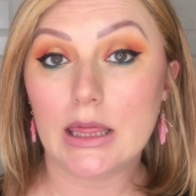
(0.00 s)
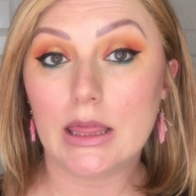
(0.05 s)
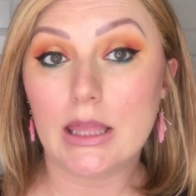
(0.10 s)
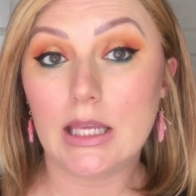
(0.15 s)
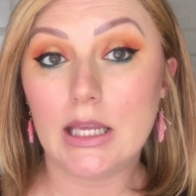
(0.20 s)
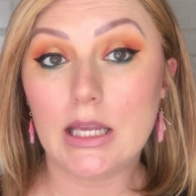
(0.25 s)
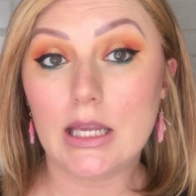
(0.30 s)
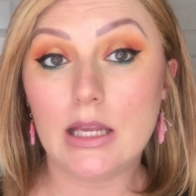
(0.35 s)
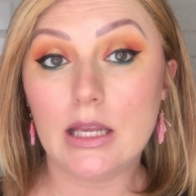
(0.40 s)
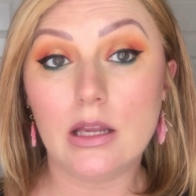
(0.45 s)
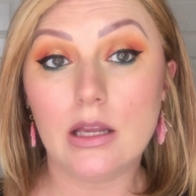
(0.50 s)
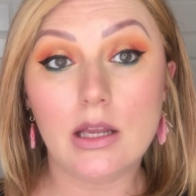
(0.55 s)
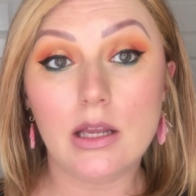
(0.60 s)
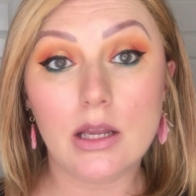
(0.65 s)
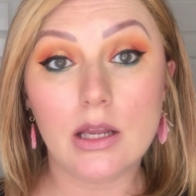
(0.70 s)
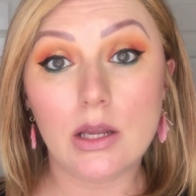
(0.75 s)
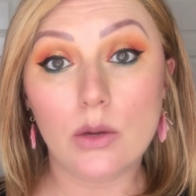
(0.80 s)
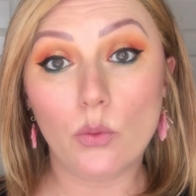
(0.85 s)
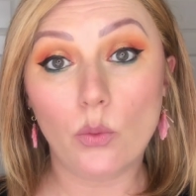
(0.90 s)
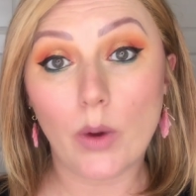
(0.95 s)

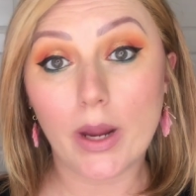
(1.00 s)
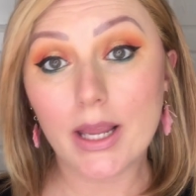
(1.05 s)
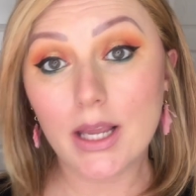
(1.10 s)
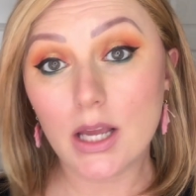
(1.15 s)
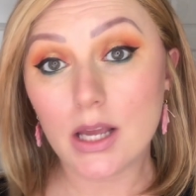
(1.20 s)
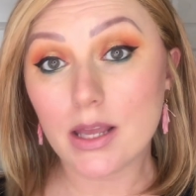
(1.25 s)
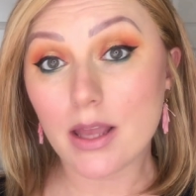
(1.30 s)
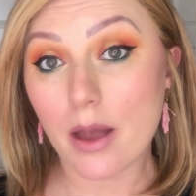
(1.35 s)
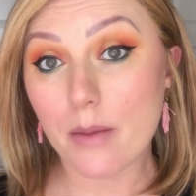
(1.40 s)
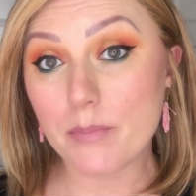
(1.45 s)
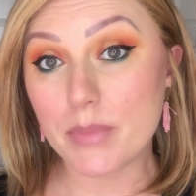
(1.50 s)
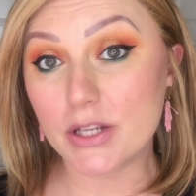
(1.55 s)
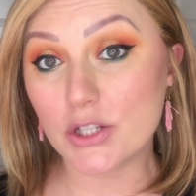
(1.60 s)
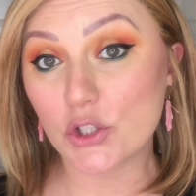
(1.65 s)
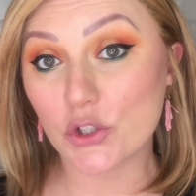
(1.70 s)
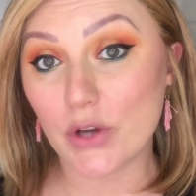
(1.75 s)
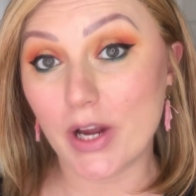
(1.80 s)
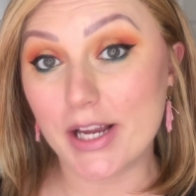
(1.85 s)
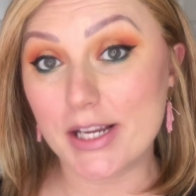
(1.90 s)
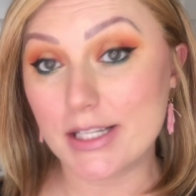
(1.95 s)
The wig can be
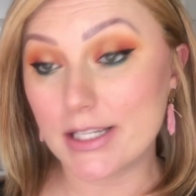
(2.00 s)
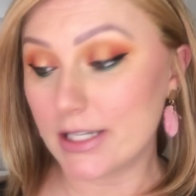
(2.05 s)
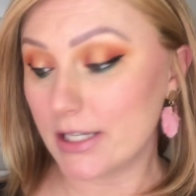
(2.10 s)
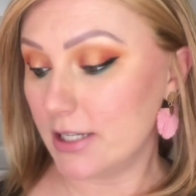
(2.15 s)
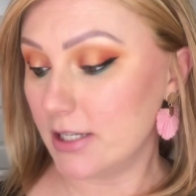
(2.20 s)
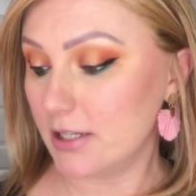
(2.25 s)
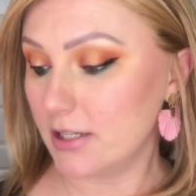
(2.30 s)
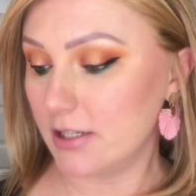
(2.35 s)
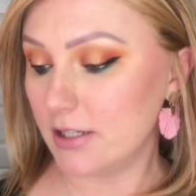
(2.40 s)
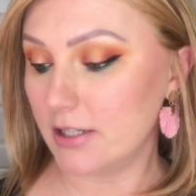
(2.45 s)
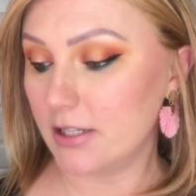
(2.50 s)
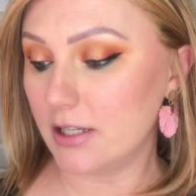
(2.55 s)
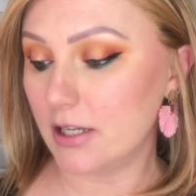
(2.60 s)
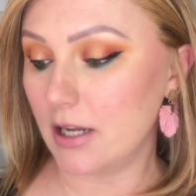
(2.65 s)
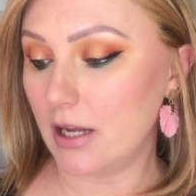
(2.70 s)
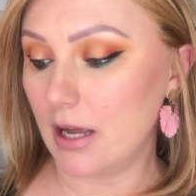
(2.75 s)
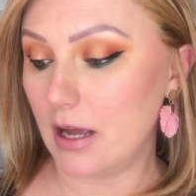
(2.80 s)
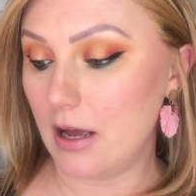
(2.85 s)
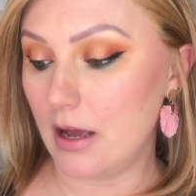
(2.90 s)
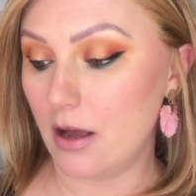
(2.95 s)
straightened
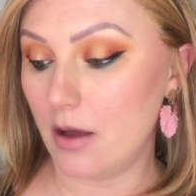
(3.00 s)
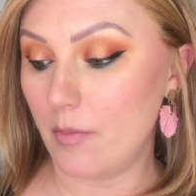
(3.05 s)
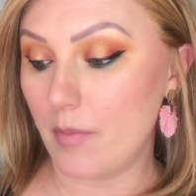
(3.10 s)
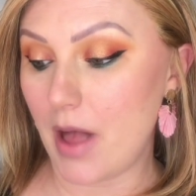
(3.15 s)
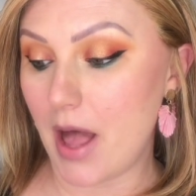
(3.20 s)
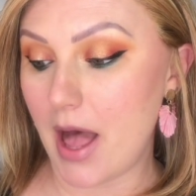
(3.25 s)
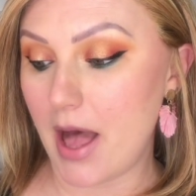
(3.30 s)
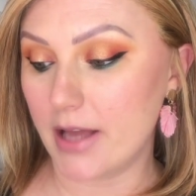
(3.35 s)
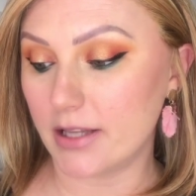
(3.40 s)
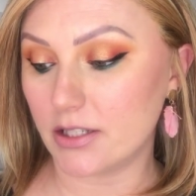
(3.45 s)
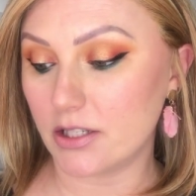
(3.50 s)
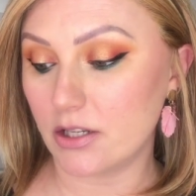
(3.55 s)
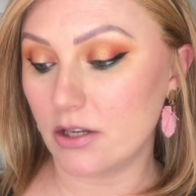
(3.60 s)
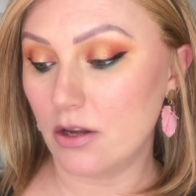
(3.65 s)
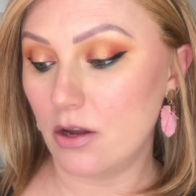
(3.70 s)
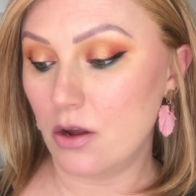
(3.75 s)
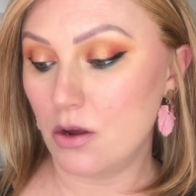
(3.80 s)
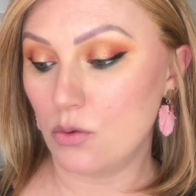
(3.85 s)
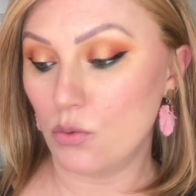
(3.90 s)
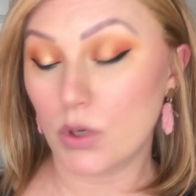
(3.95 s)
at
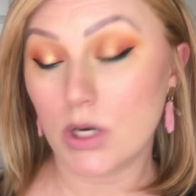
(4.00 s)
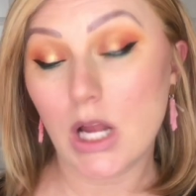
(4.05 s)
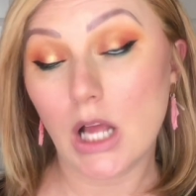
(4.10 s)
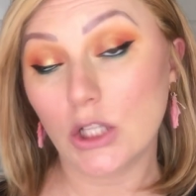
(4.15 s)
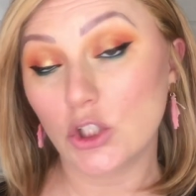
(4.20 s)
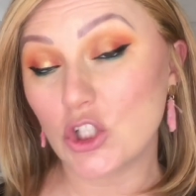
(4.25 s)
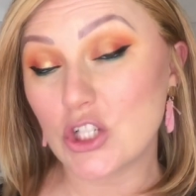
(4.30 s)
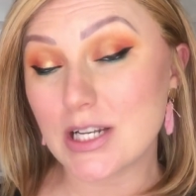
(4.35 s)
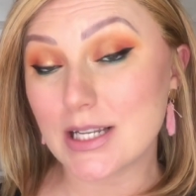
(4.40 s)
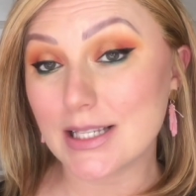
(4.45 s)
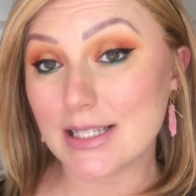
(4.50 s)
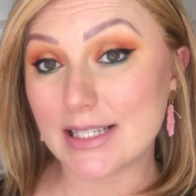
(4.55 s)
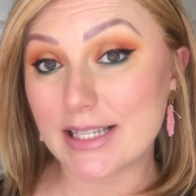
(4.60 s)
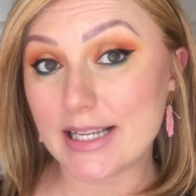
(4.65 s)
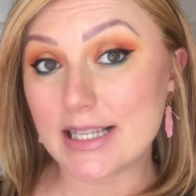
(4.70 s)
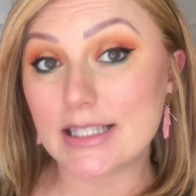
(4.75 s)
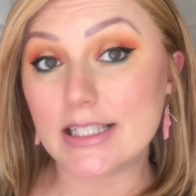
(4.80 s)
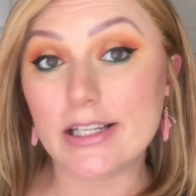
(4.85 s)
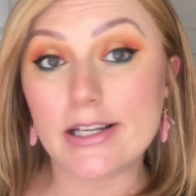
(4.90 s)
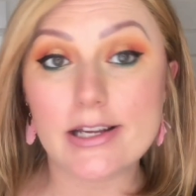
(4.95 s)

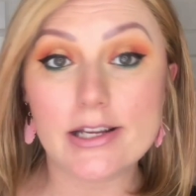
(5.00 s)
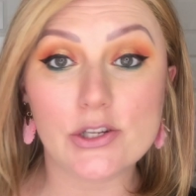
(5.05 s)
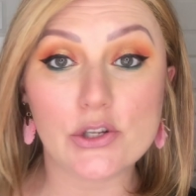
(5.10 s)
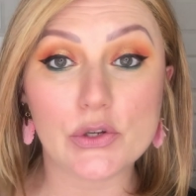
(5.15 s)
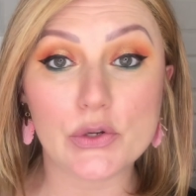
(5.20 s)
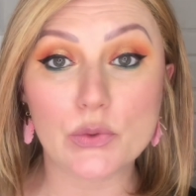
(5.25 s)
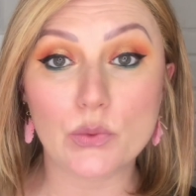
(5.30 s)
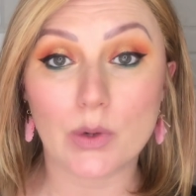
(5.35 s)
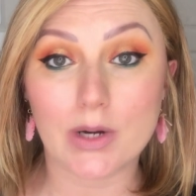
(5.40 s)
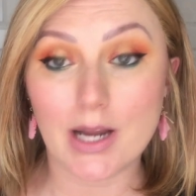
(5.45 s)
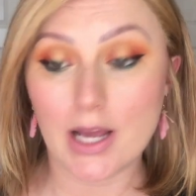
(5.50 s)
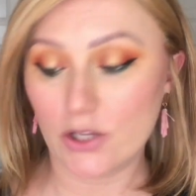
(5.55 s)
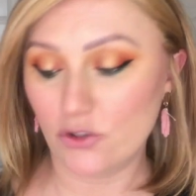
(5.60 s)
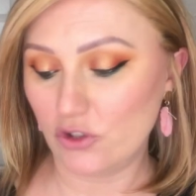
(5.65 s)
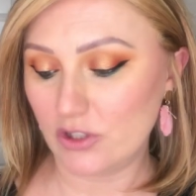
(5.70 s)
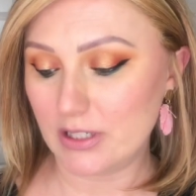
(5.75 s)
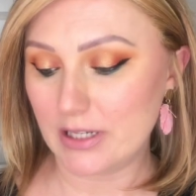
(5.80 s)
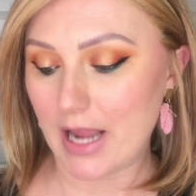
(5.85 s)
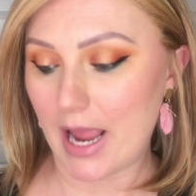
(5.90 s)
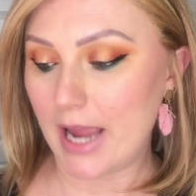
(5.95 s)
160 to
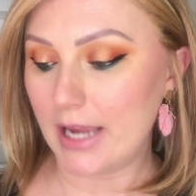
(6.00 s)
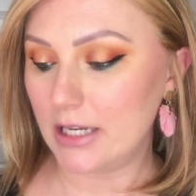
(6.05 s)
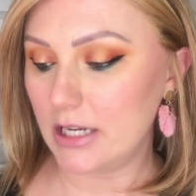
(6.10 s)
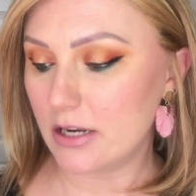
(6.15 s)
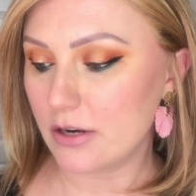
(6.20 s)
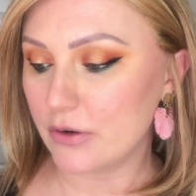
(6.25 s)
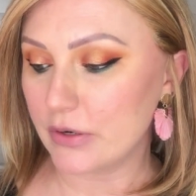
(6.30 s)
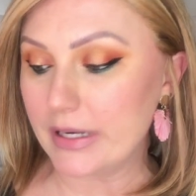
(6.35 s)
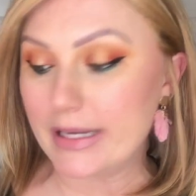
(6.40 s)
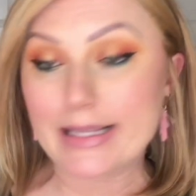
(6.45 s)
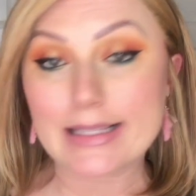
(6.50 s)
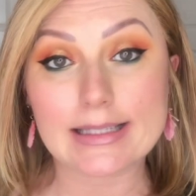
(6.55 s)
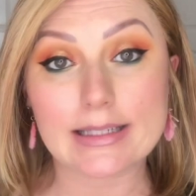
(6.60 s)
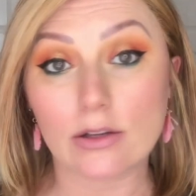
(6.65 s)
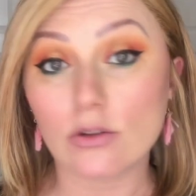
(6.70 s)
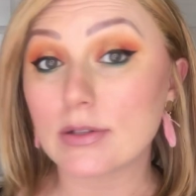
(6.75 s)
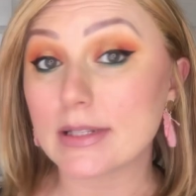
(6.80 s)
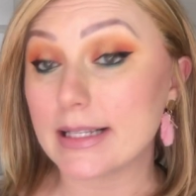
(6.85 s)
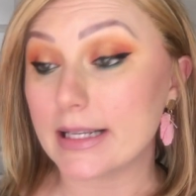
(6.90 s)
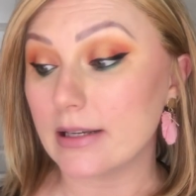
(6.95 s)
180 degrees
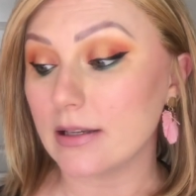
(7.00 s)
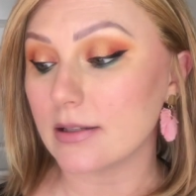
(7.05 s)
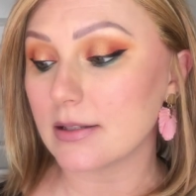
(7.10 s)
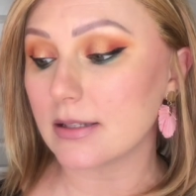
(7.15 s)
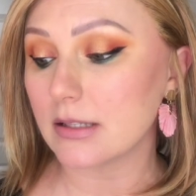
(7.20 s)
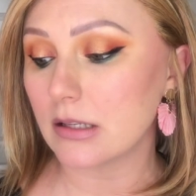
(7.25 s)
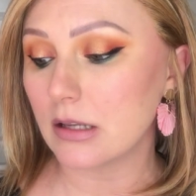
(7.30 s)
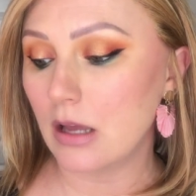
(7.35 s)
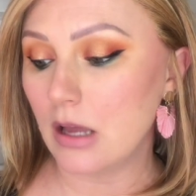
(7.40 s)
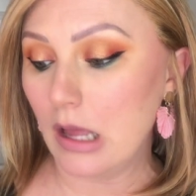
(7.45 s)
Celsius.